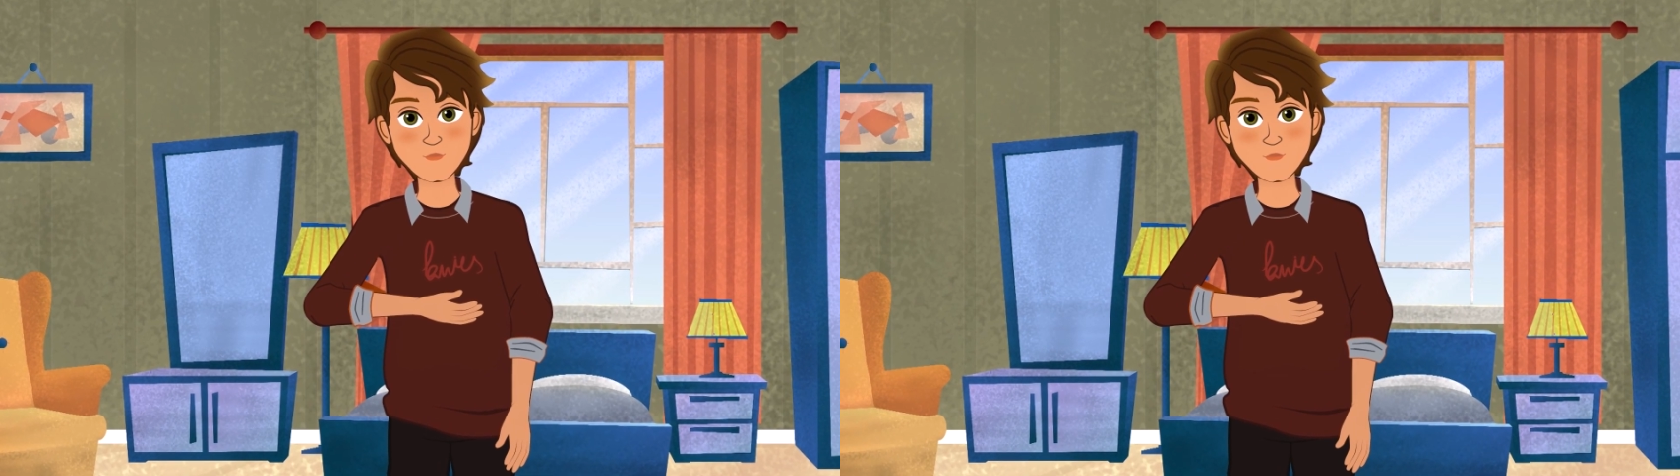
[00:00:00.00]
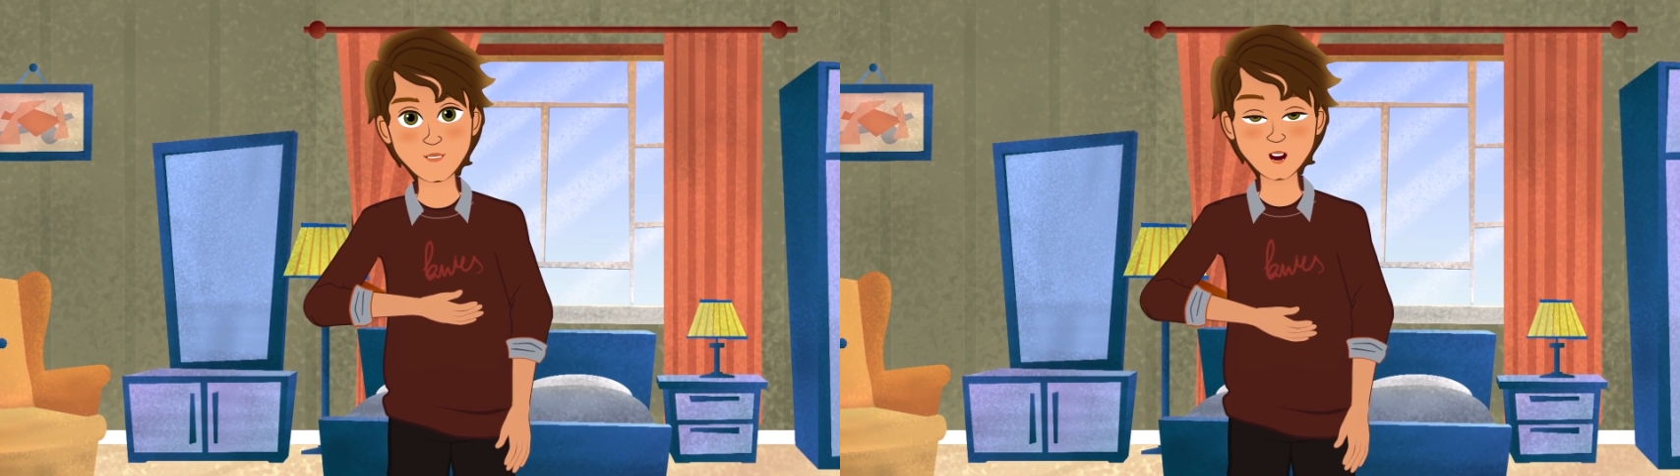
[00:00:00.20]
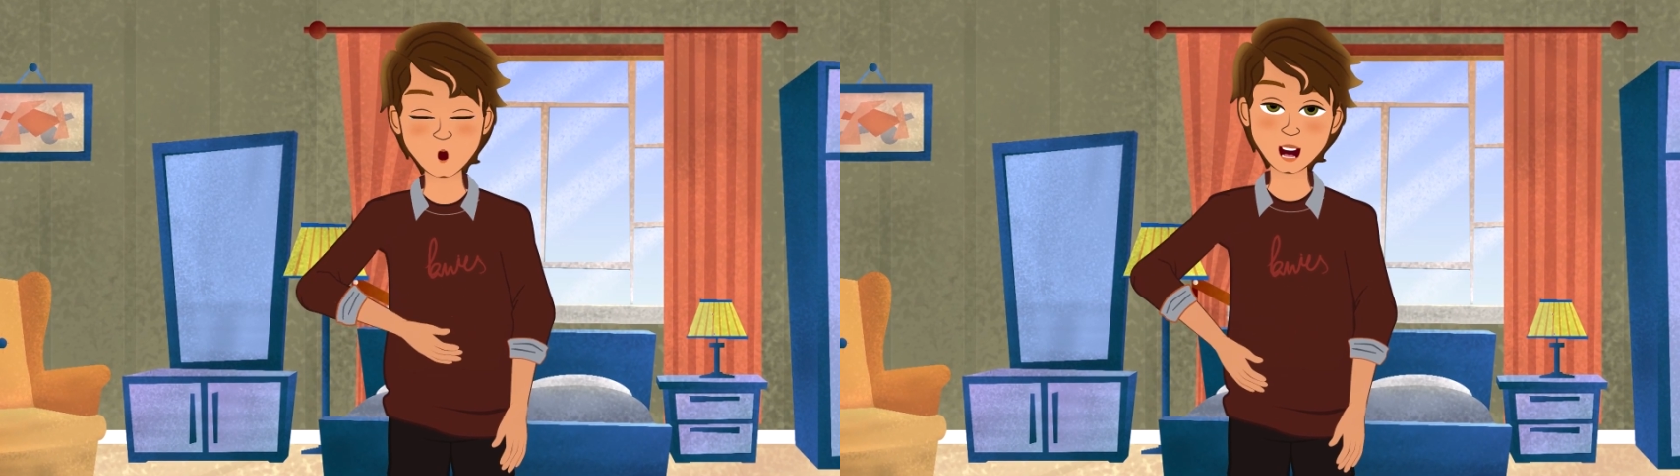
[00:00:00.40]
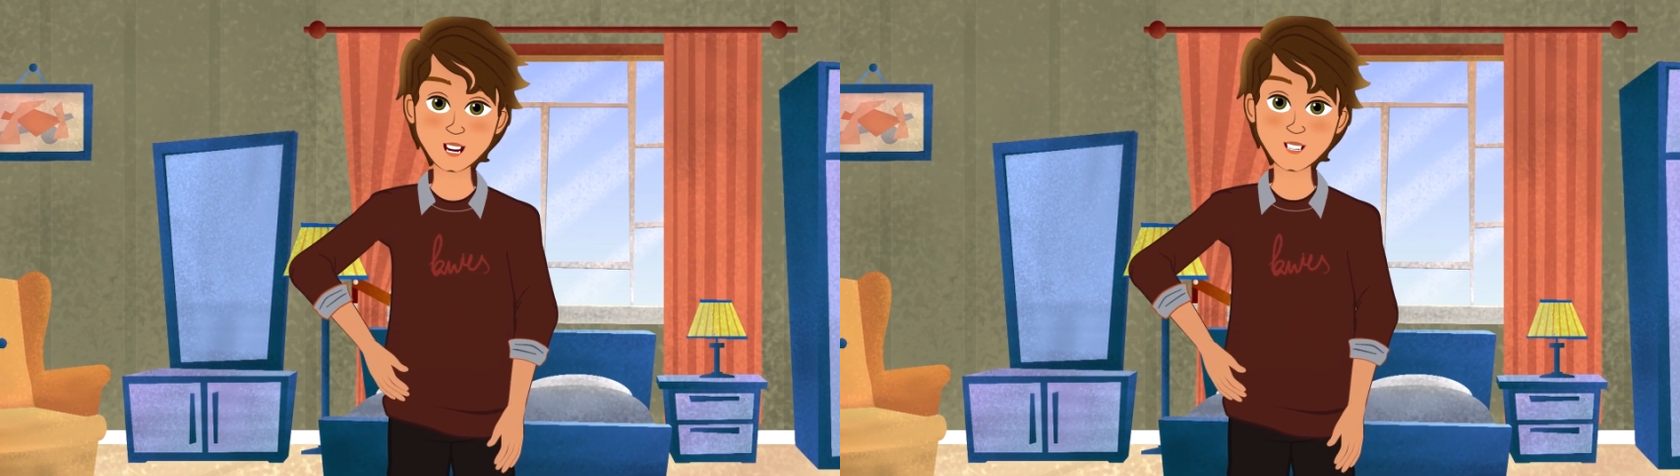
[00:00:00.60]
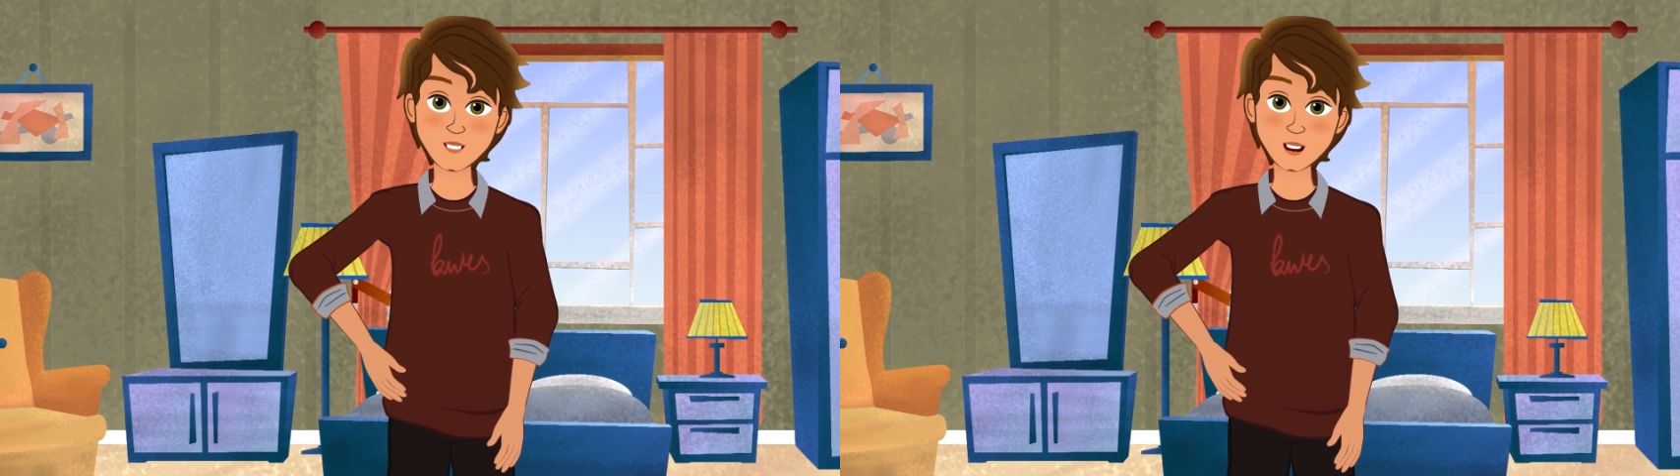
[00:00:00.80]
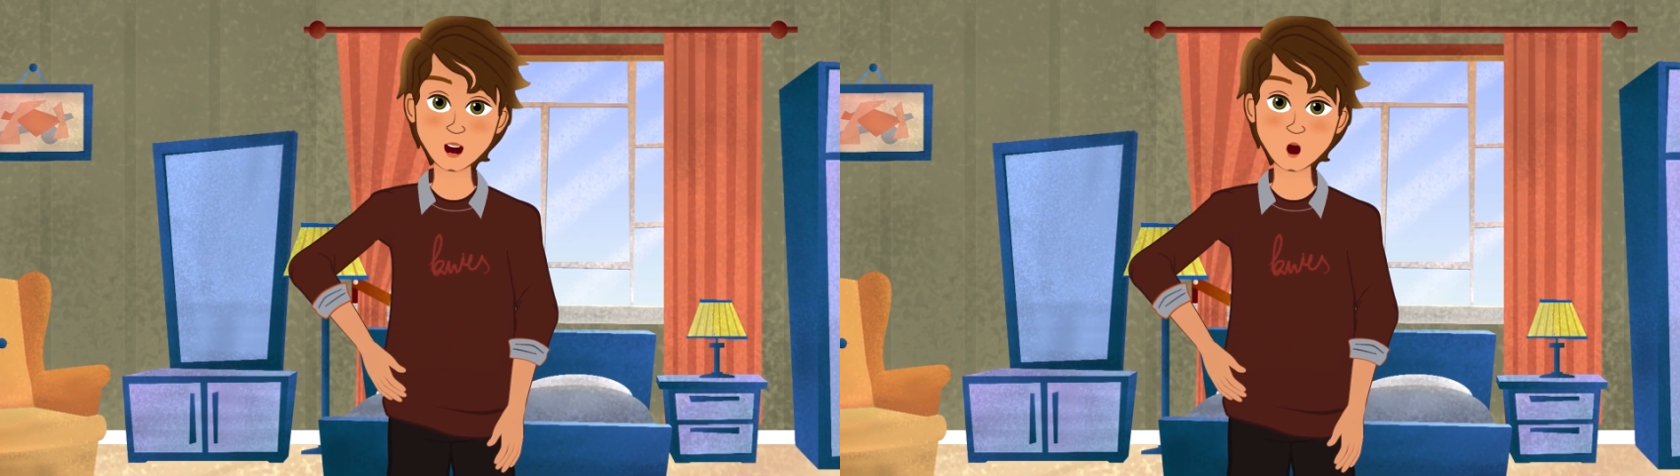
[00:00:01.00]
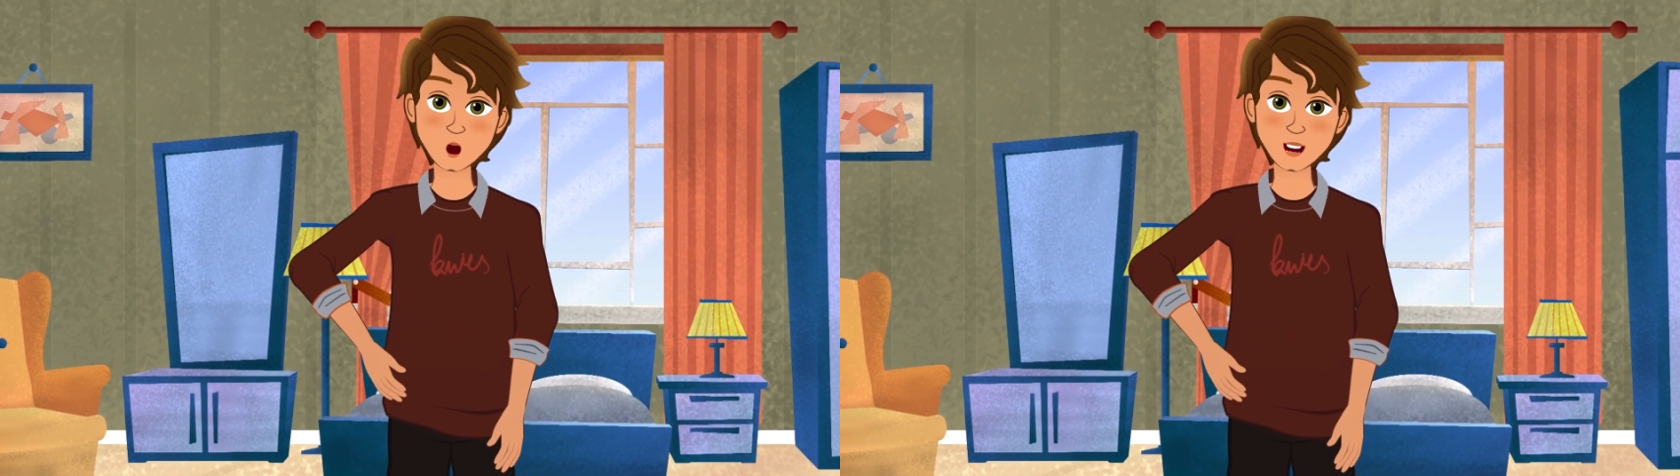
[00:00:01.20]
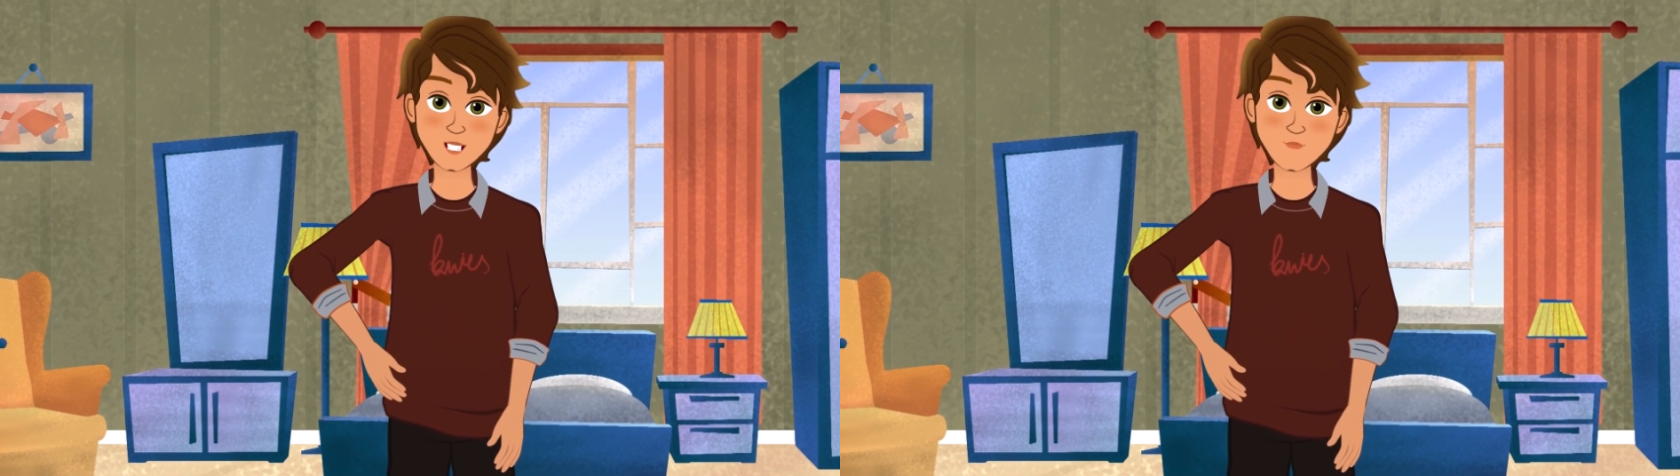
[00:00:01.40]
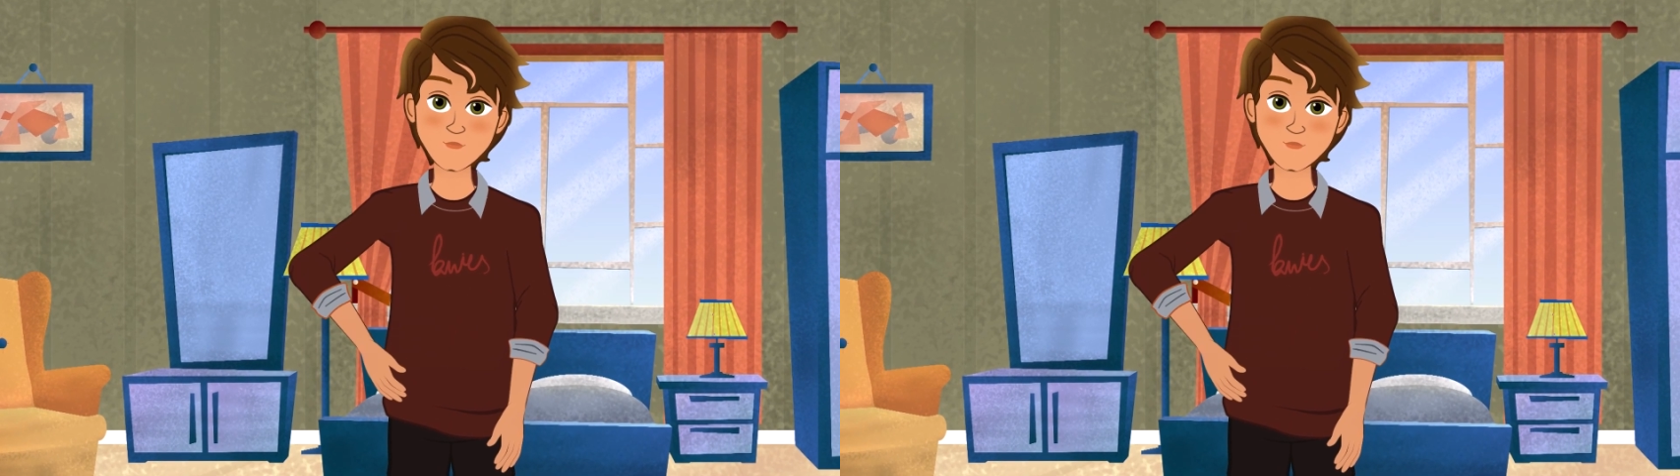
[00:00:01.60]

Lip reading: So off I went.